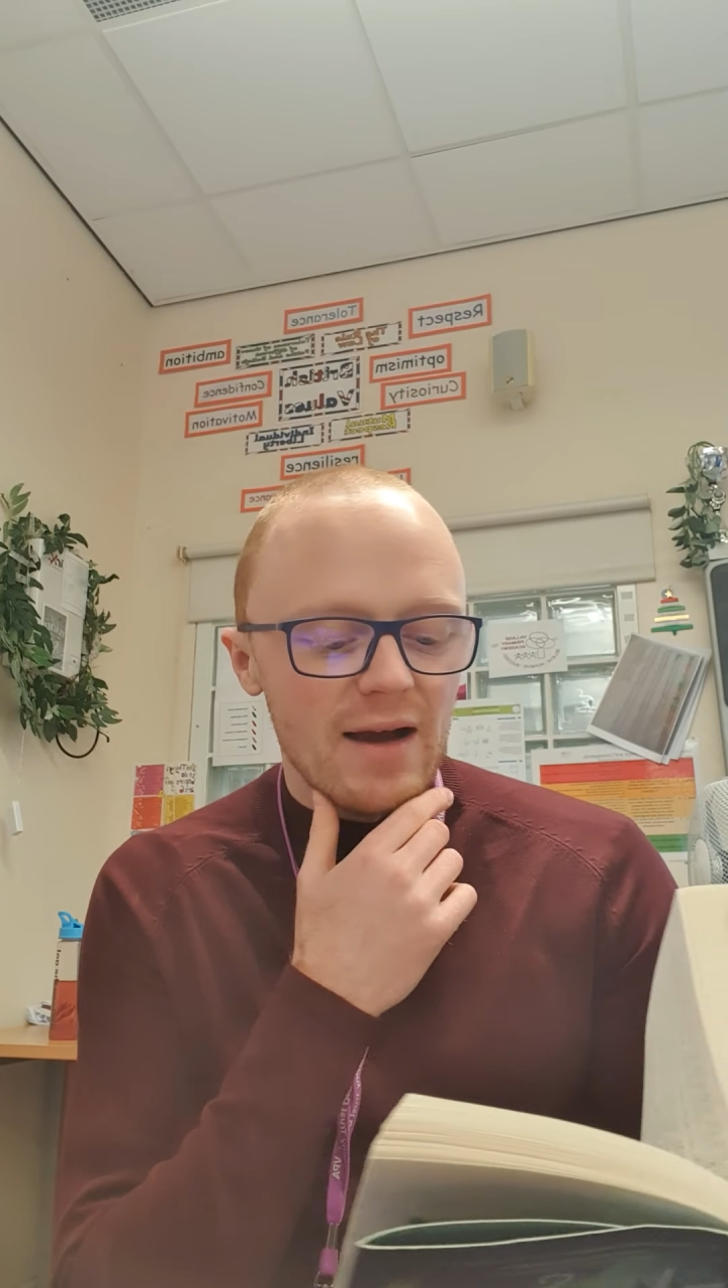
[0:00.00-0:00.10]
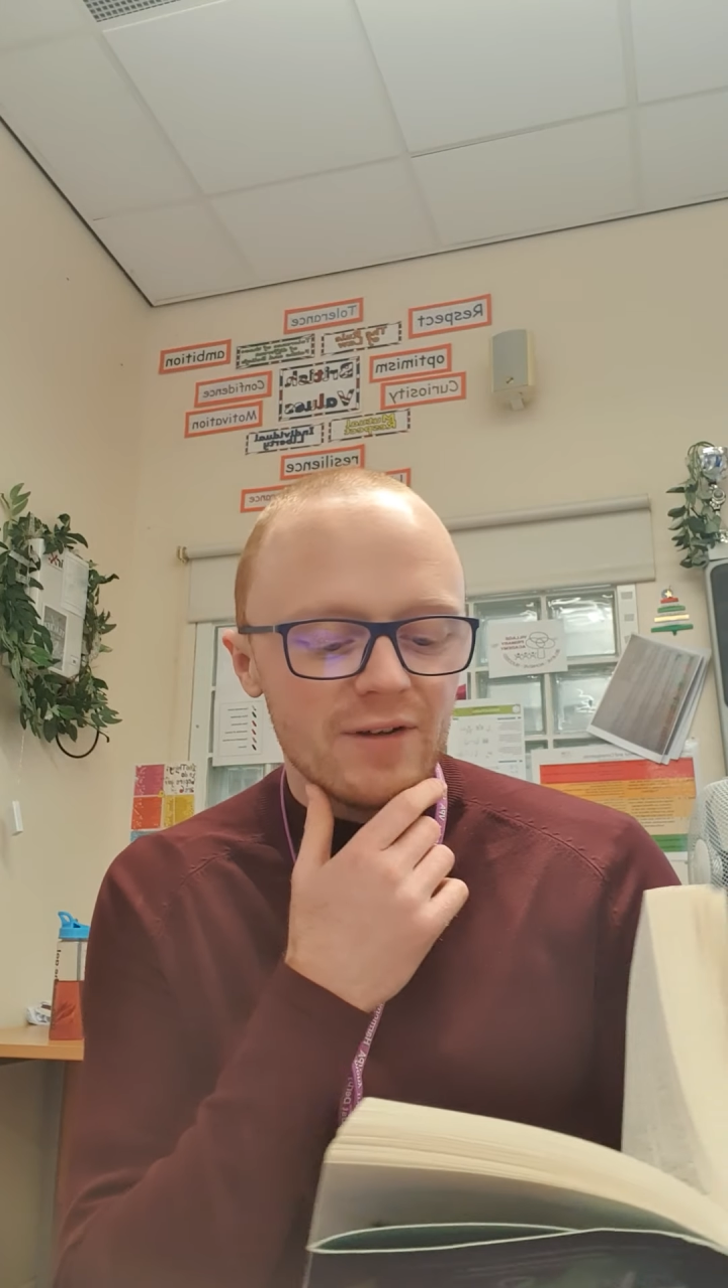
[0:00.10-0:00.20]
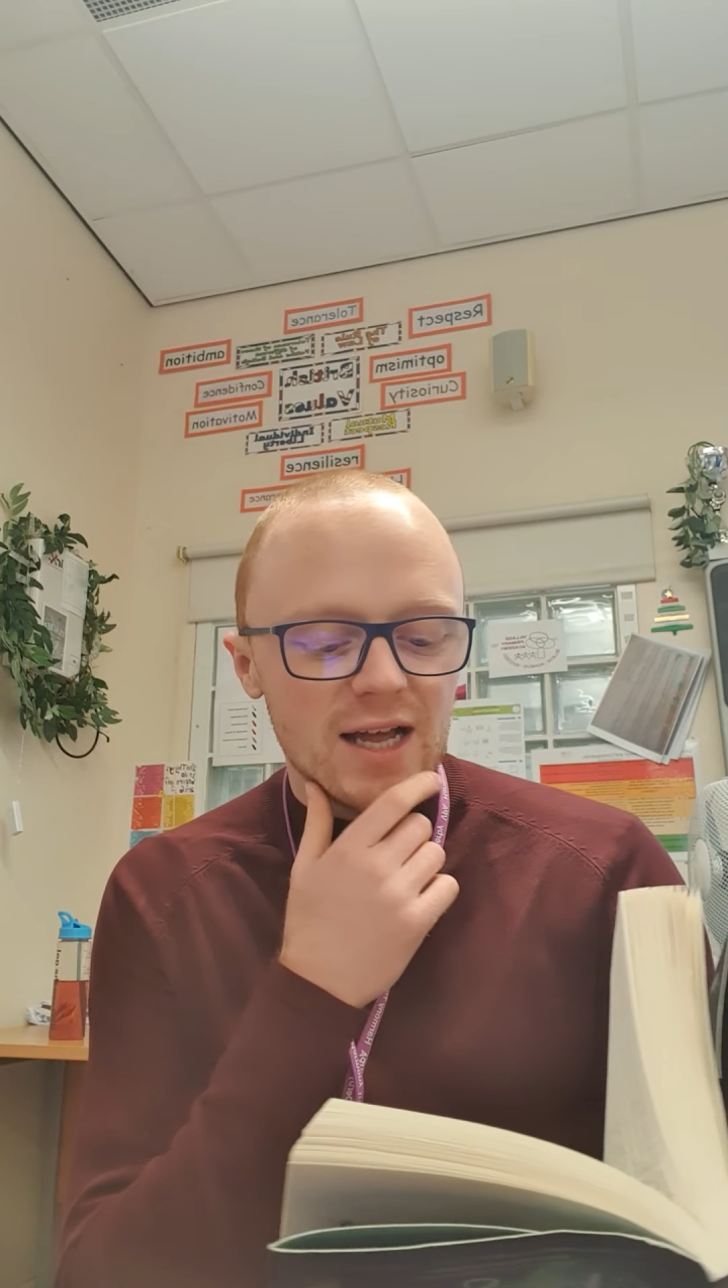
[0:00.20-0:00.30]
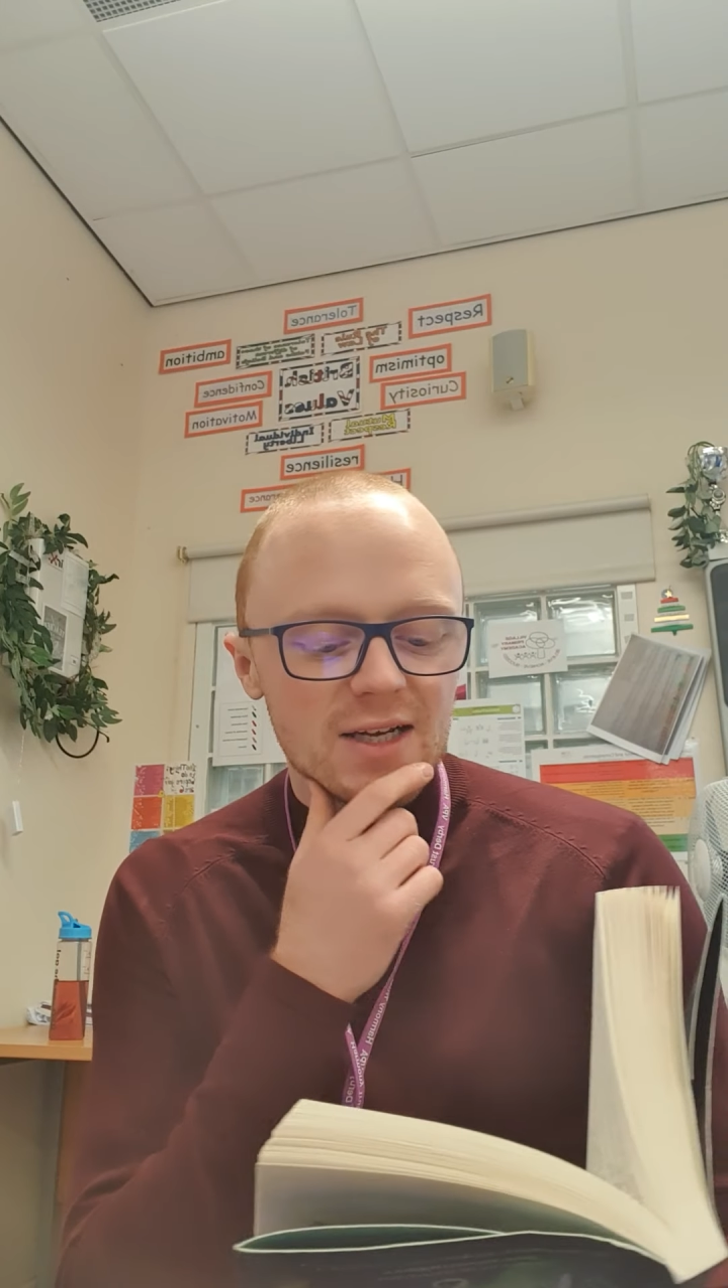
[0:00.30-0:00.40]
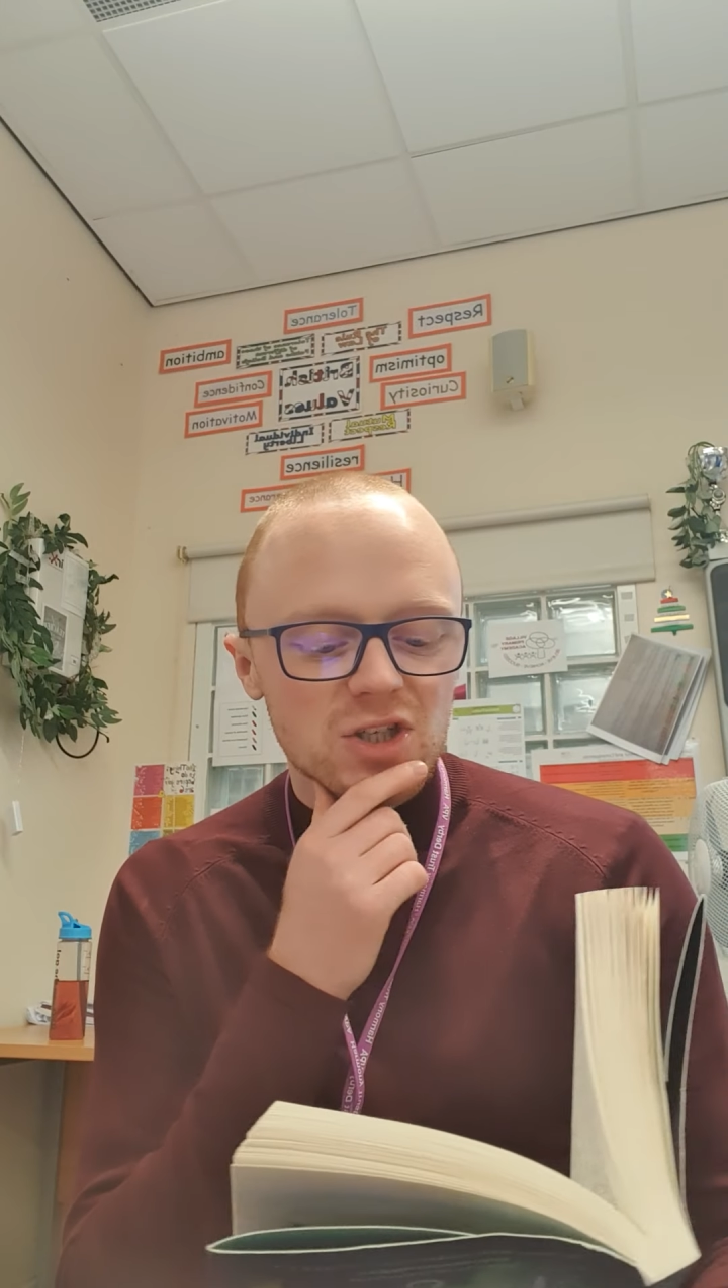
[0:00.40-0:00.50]

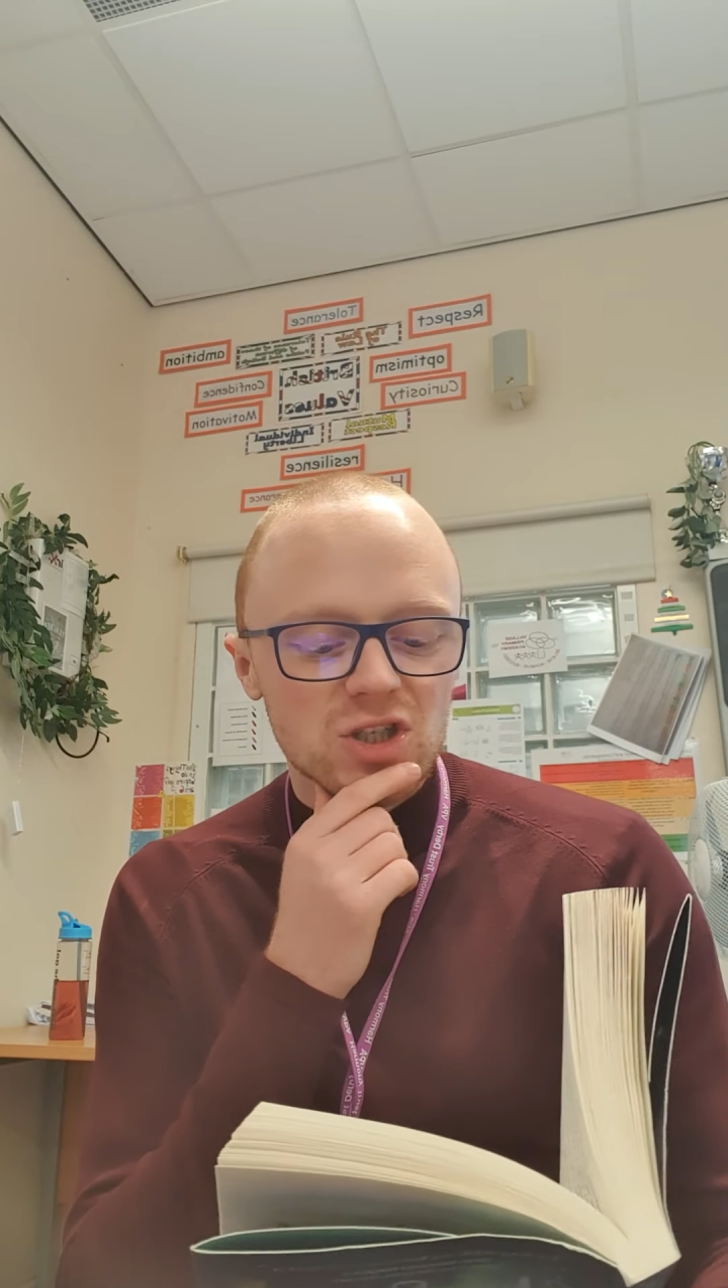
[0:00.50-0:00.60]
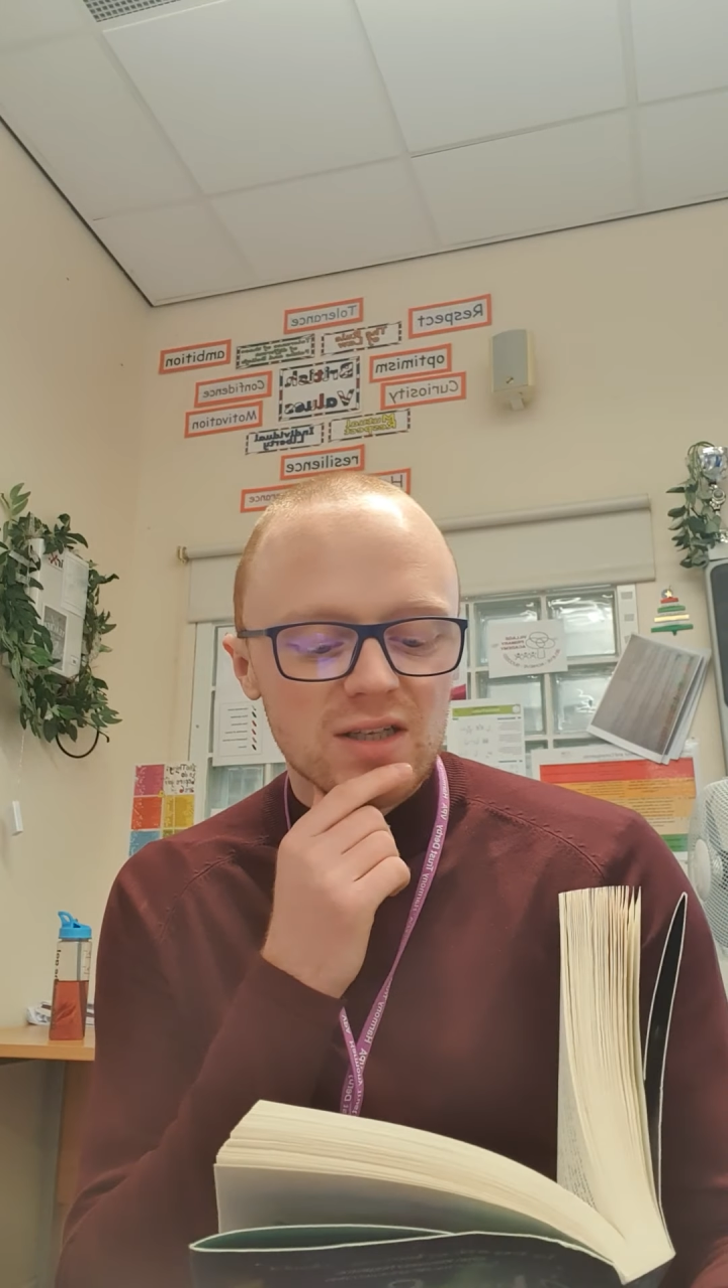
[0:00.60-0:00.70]
avalanche.